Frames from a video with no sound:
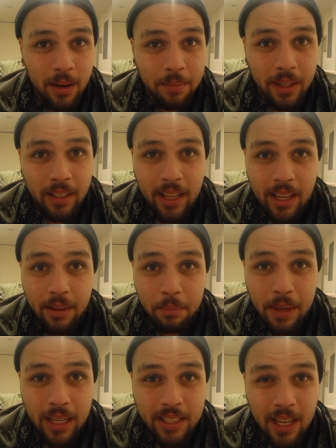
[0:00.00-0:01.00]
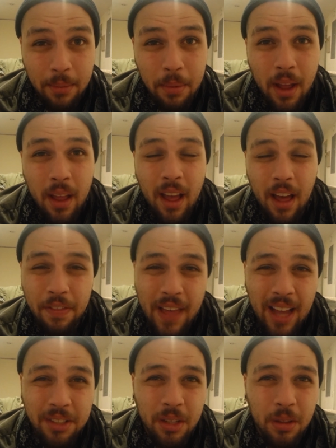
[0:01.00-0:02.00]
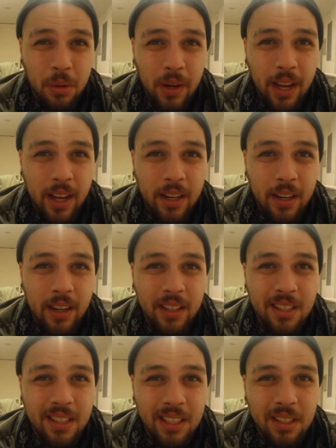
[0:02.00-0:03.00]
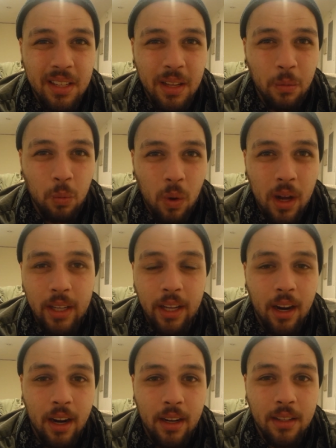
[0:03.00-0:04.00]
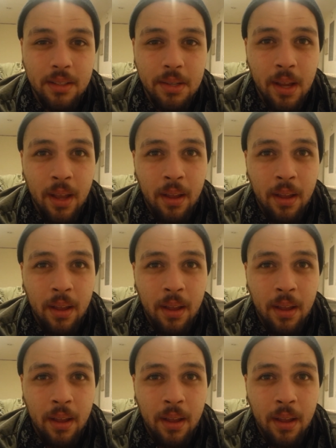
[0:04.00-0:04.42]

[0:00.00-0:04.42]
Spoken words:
I mean, he picked up 1,361 yards